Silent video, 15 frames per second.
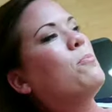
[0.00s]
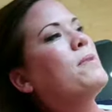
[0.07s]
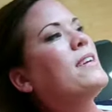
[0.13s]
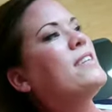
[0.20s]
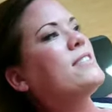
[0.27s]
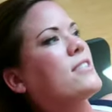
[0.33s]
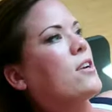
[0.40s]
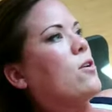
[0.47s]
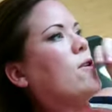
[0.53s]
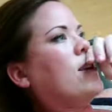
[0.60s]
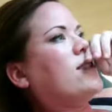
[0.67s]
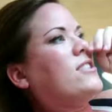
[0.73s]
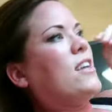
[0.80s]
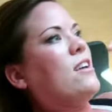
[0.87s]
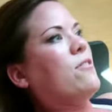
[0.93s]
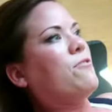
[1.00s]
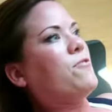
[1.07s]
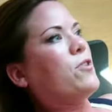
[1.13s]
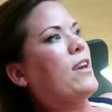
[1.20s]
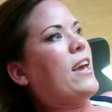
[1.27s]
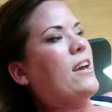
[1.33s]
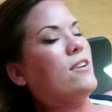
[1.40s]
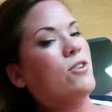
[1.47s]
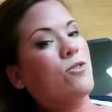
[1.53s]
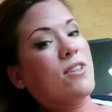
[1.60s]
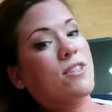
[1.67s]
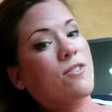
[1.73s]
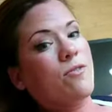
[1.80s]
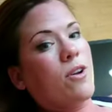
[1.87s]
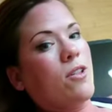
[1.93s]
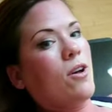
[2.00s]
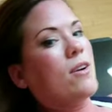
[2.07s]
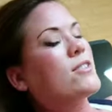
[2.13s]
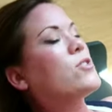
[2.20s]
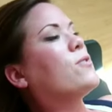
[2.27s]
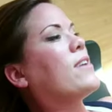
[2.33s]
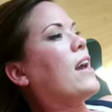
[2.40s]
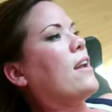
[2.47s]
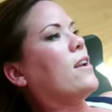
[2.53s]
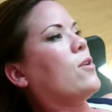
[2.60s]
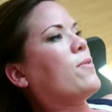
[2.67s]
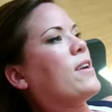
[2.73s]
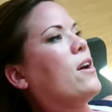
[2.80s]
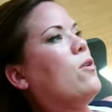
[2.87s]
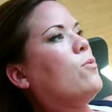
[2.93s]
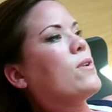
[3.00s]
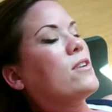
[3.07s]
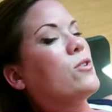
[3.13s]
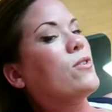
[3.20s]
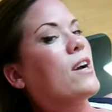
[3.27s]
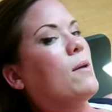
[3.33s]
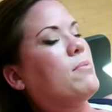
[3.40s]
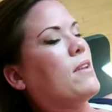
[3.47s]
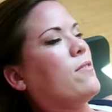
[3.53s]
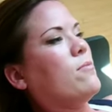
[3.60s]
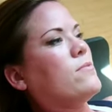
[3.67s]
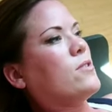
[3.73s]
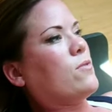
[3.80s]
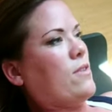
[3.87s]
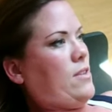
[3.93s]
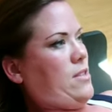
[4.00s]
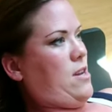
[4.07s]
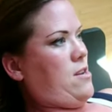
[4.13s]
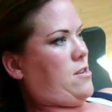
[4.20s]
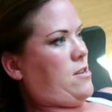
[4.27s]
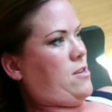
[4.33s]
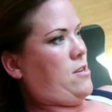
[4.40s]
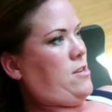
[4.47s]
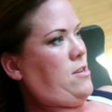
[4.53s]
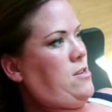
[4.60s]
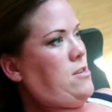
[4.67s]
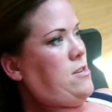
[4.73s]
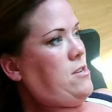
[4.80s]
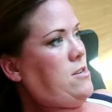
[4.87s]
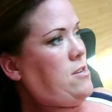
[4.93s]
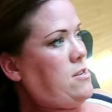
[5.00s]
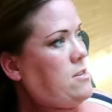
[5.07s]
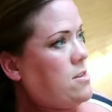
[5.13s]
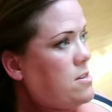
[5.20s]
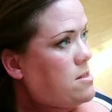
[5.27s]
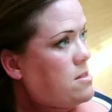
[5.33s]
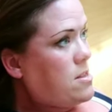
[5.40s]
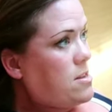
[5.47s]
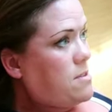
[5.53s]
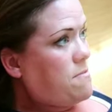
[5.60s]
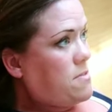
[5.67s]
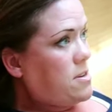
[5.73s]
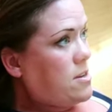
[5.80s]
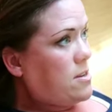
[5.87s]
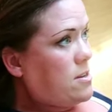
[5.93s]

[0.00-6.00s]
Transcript: be discouraged if you can't do this for very long. So again, here we go, we're gonna do a couple of them. So we're gonna tuck, lift,